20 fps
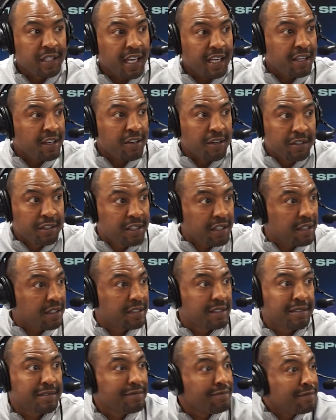that you're
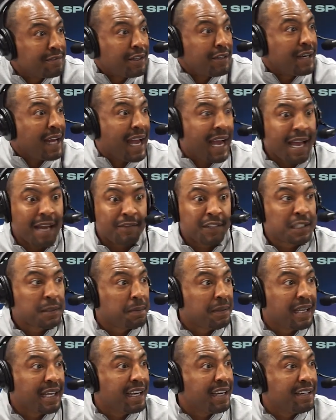an average
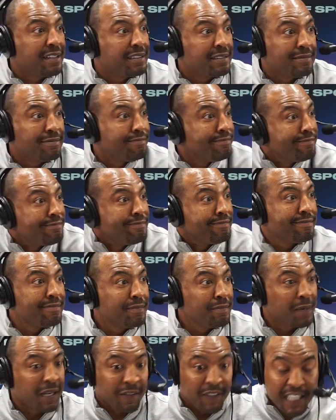player
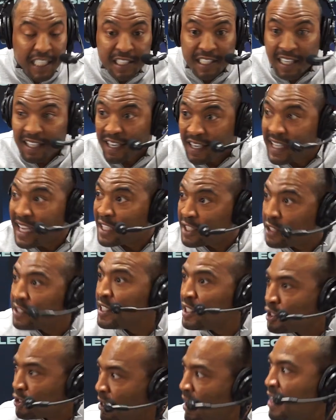But if he's yelling at you,
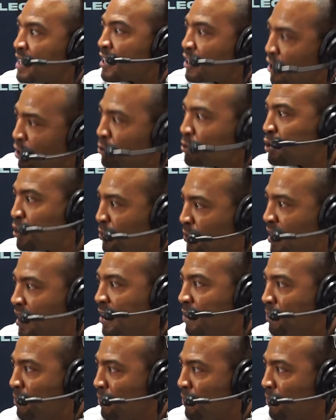he's trying to coach you up.